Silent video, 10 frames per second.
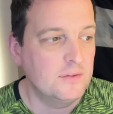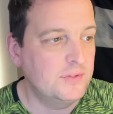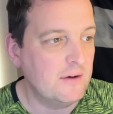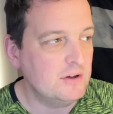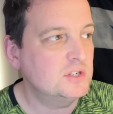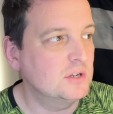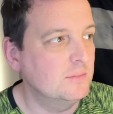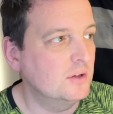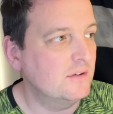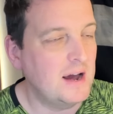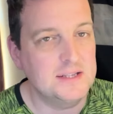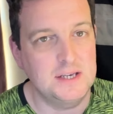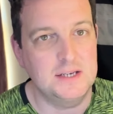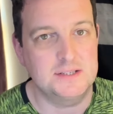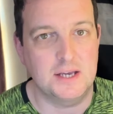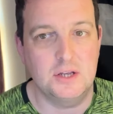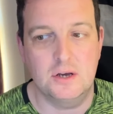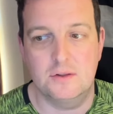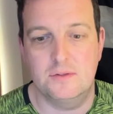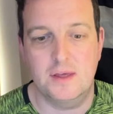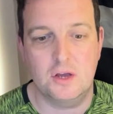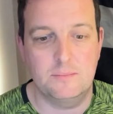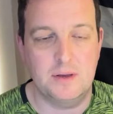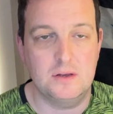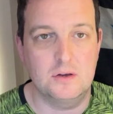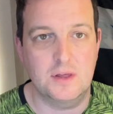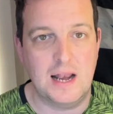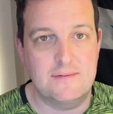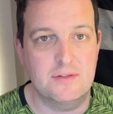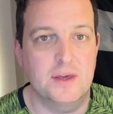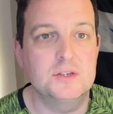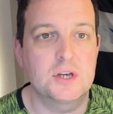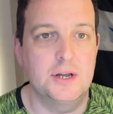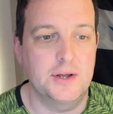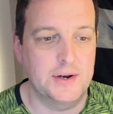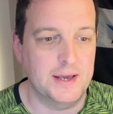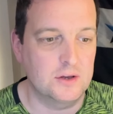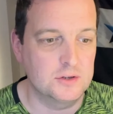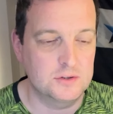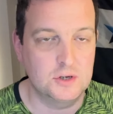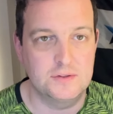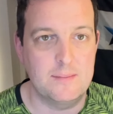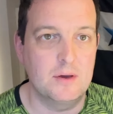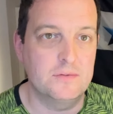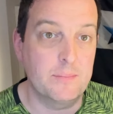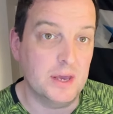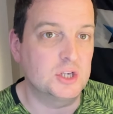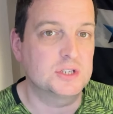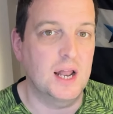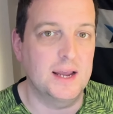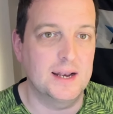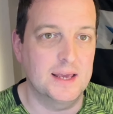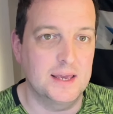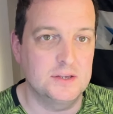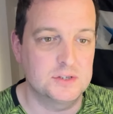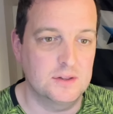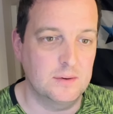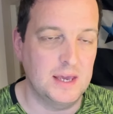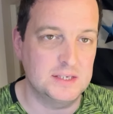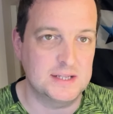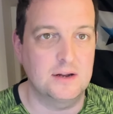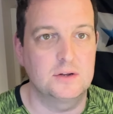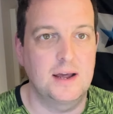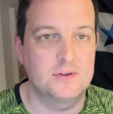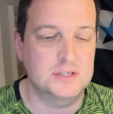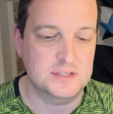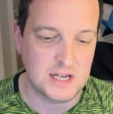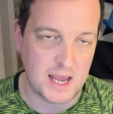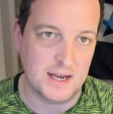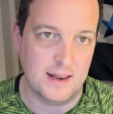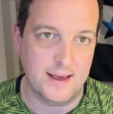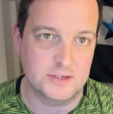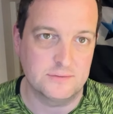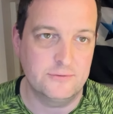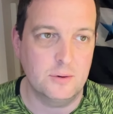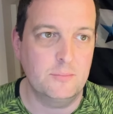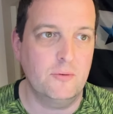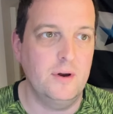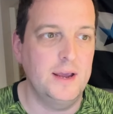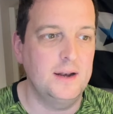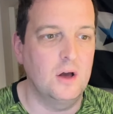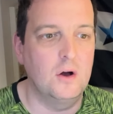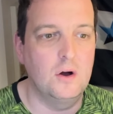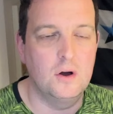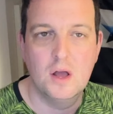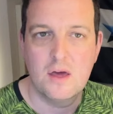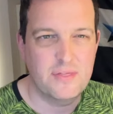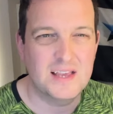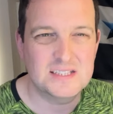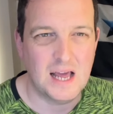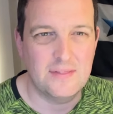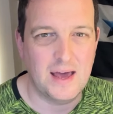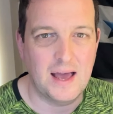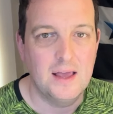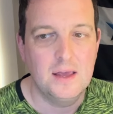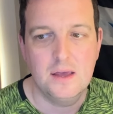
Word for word: There is some other ideas, like, you know, there could be other clever things going on, like could could they move the pitch slightly so the East Stand could have a slightly larger footprint or things like that.